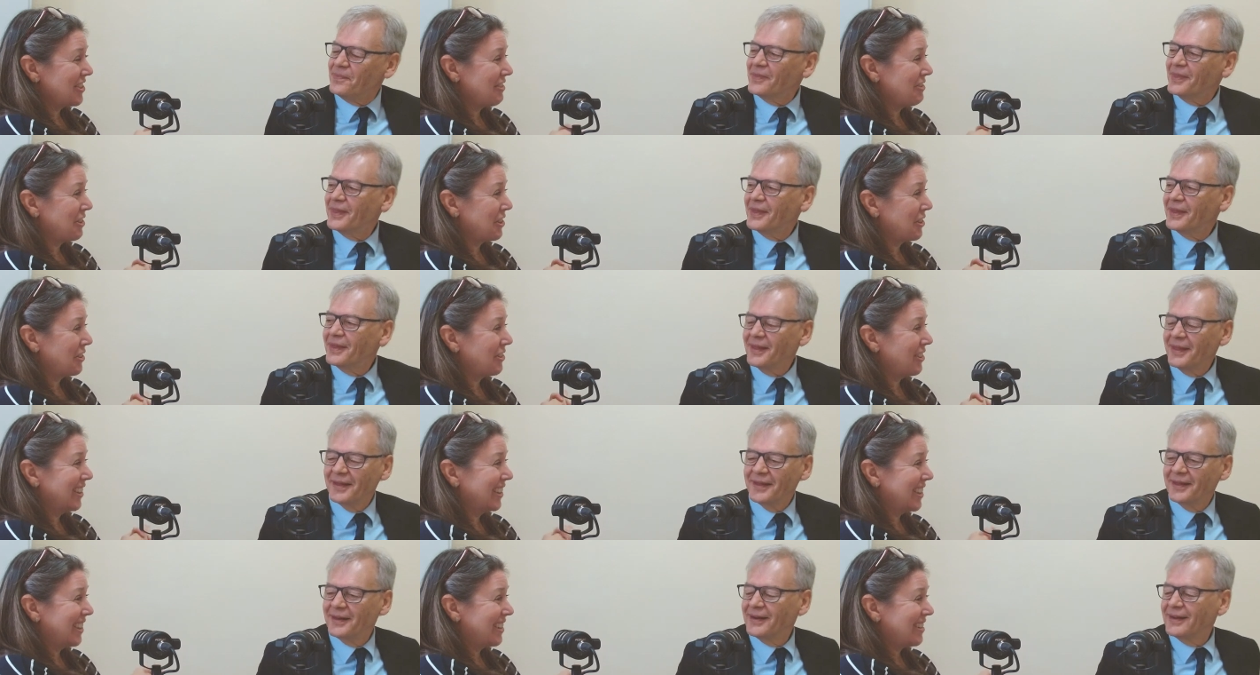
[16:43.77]
Speaker 1: you've got a
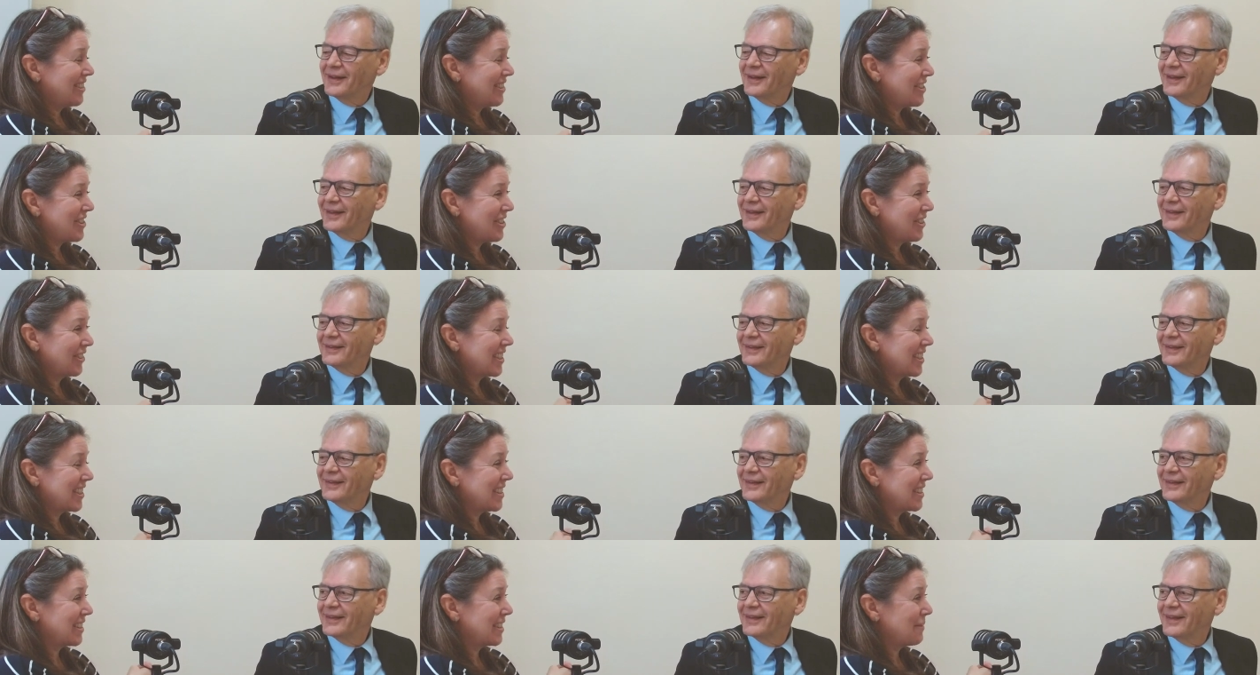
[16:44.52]
quality control
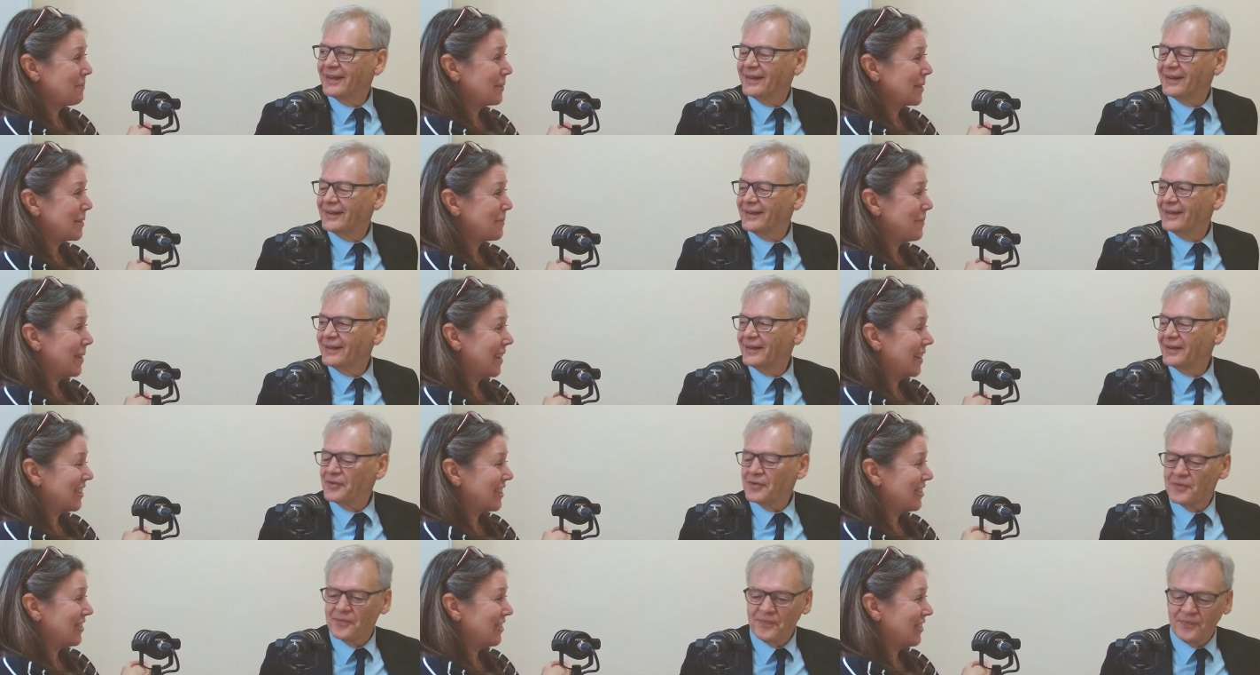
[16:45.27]
system to
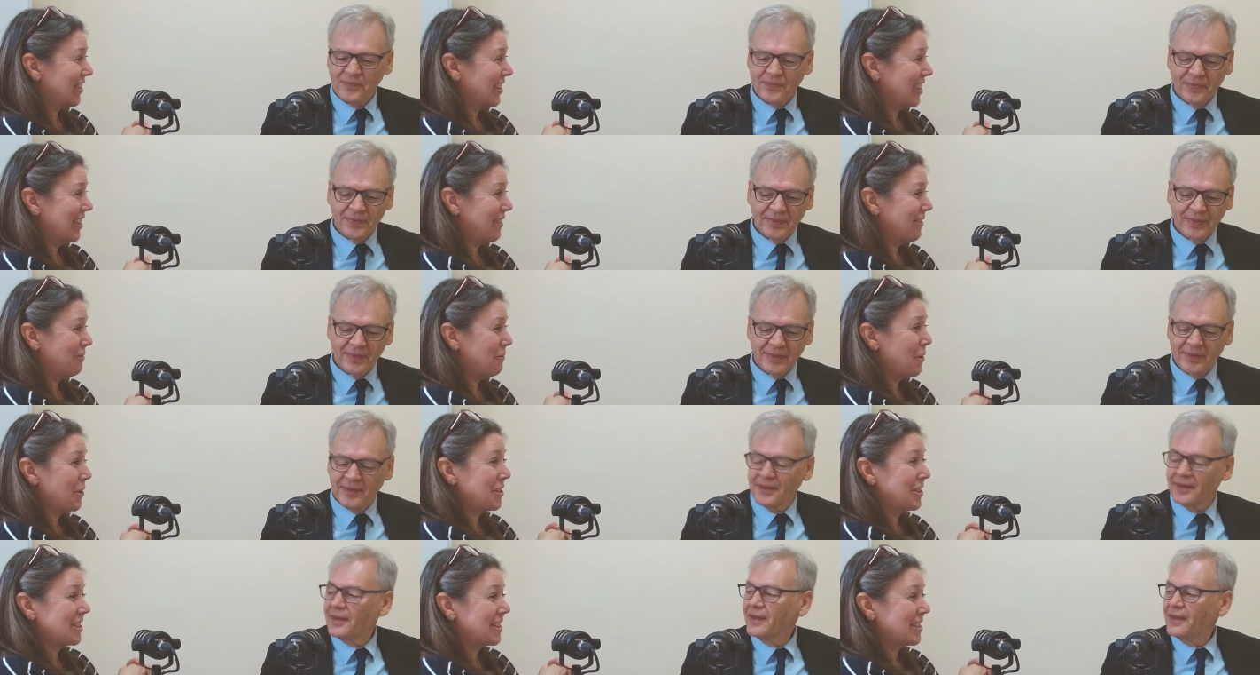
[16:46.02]
make sure that what you